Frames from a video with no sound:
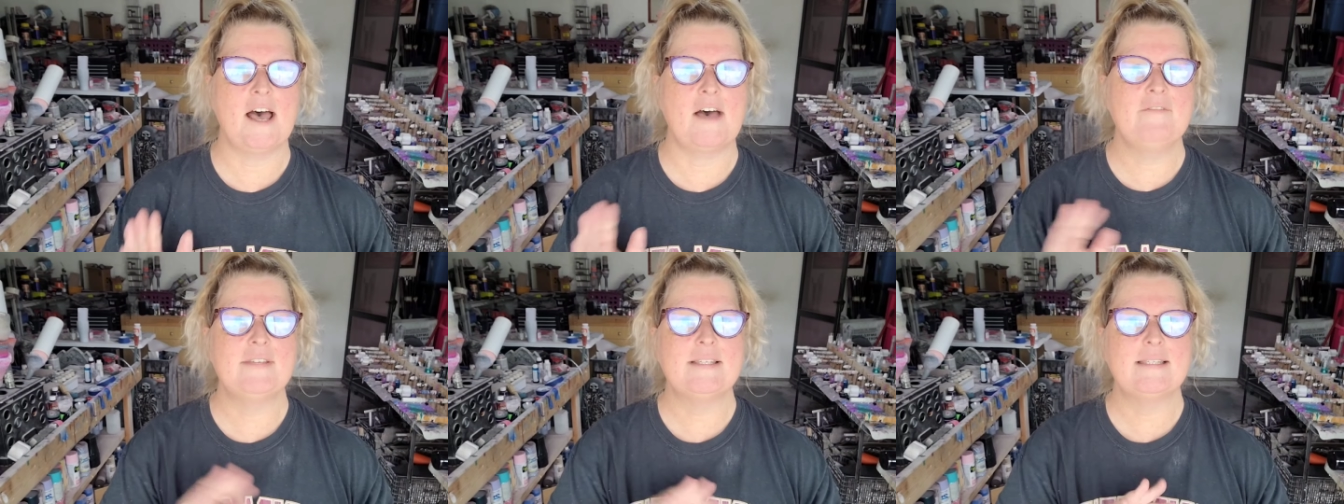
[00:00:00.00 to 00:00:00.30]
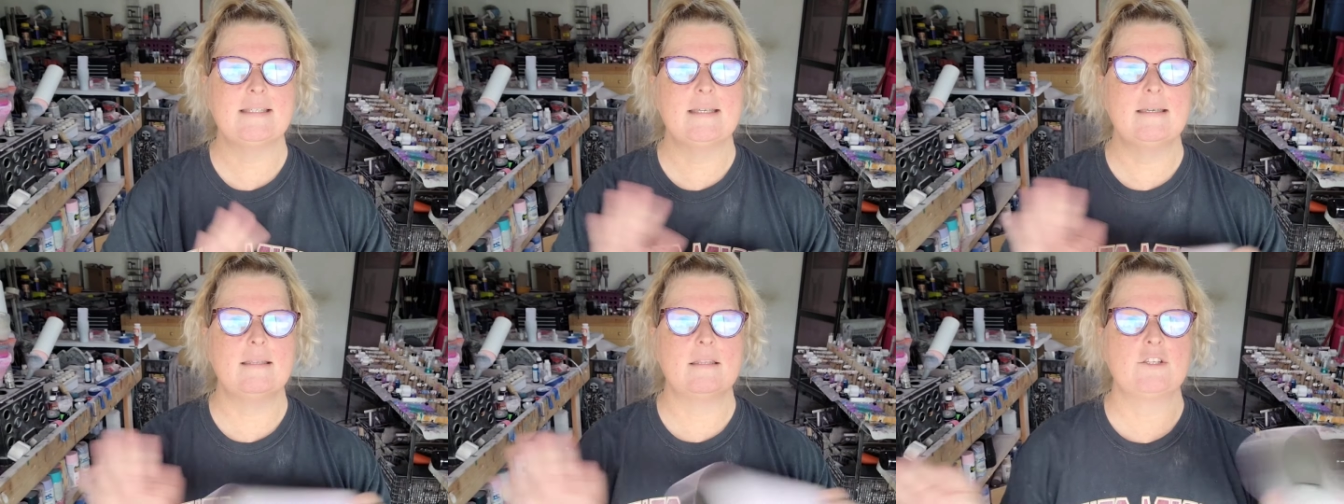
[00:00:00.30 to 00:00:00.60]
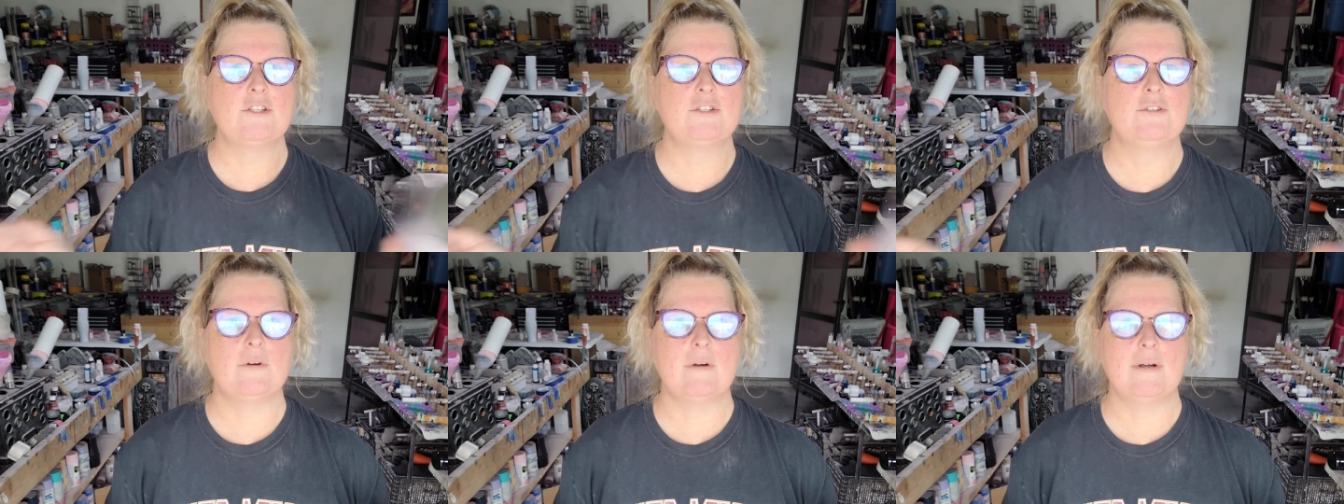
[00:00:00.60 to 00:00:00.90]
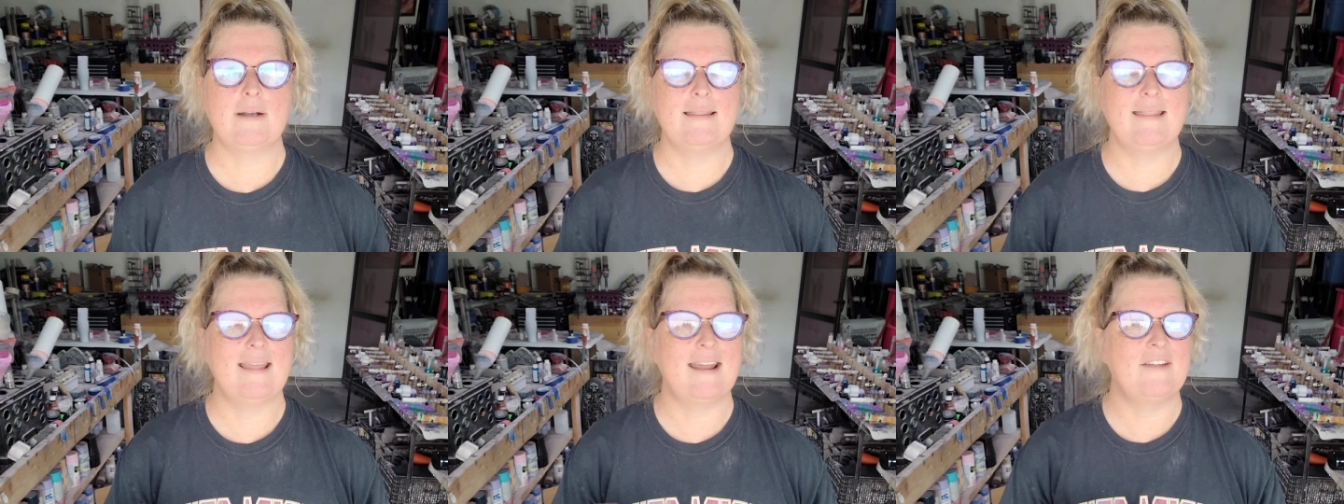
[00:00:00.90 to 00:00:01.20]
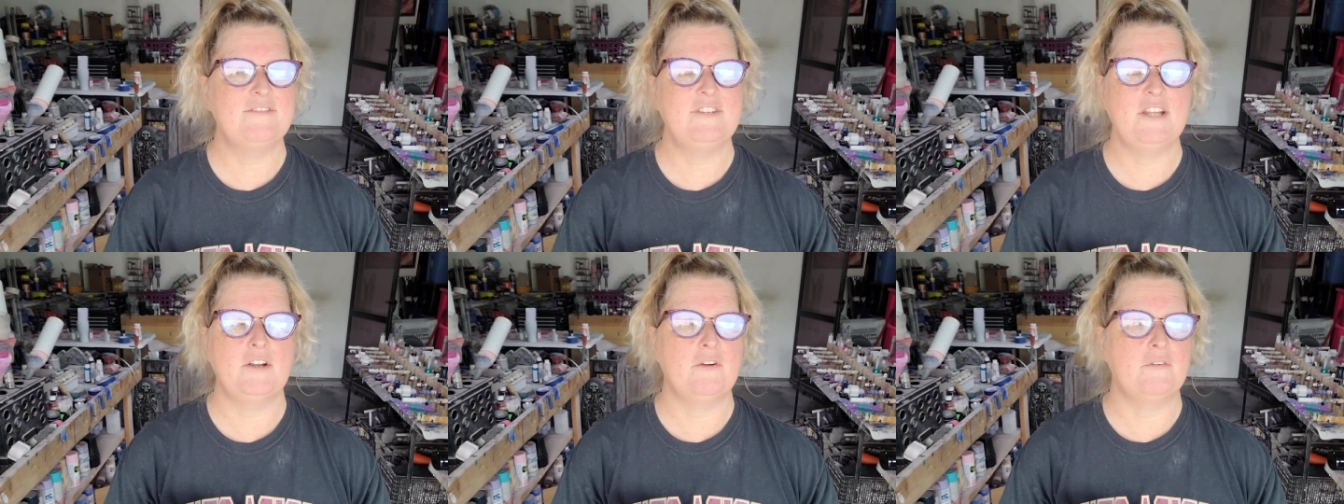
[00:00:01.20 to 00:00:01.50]
obviously, at the store, and that
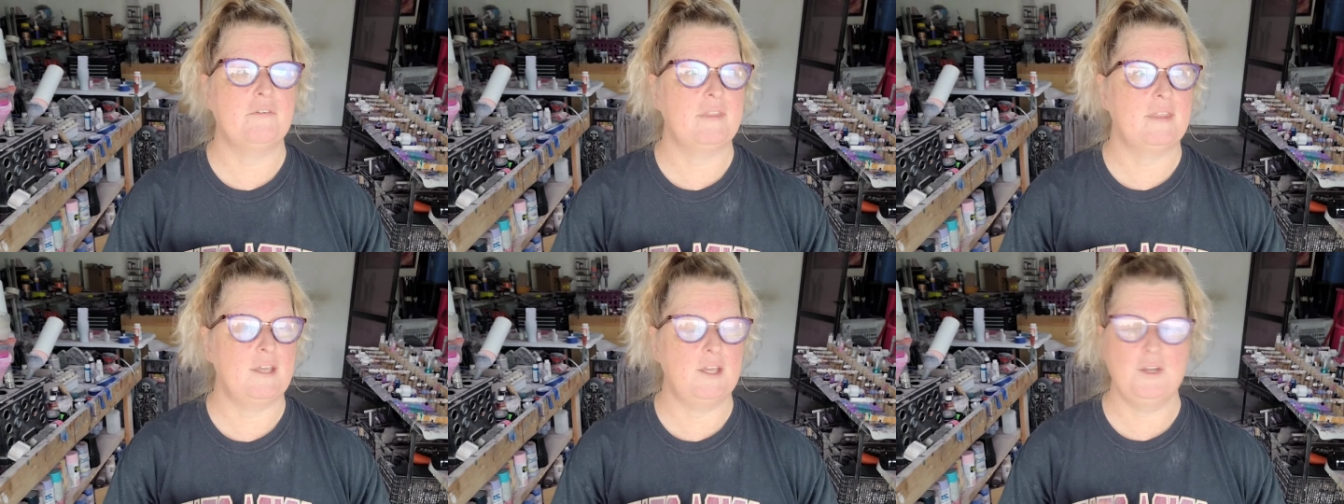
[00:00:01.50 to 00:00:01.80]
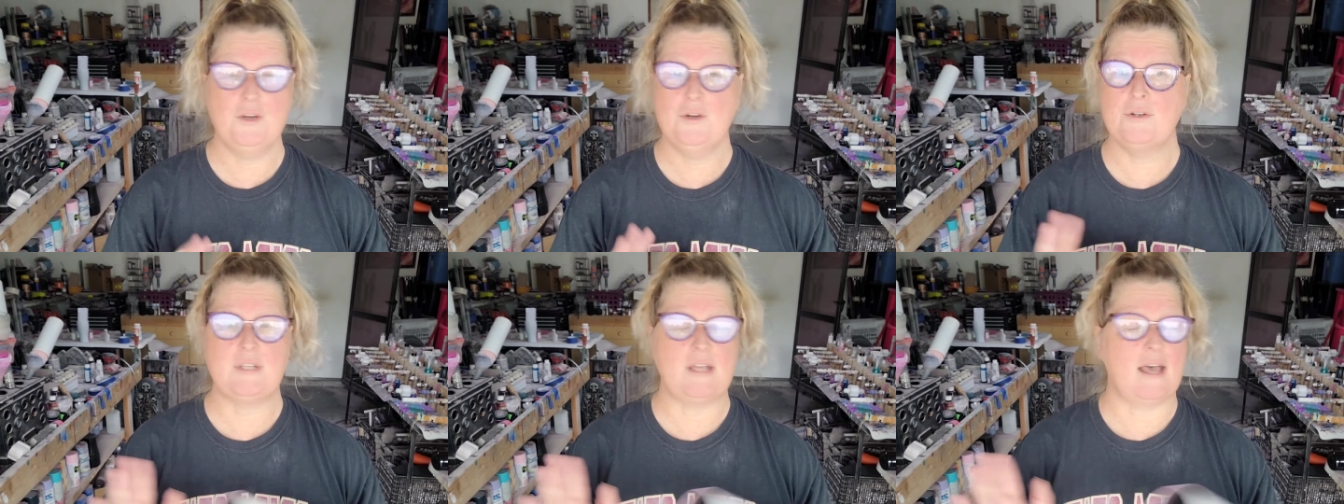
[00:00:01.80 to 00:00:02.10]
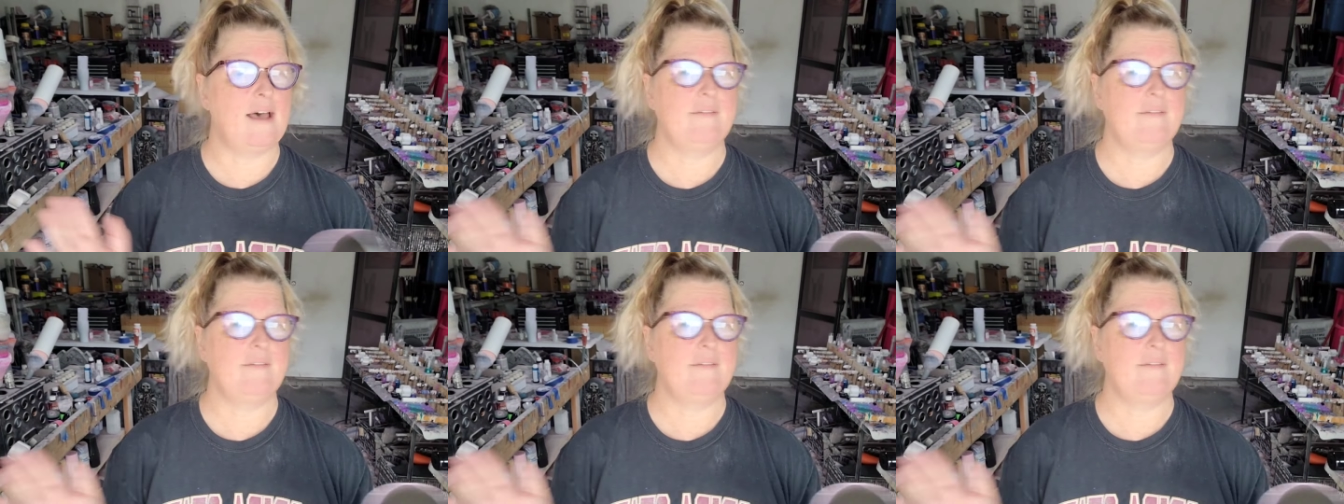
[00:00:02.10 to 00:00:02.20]
I've done over the years.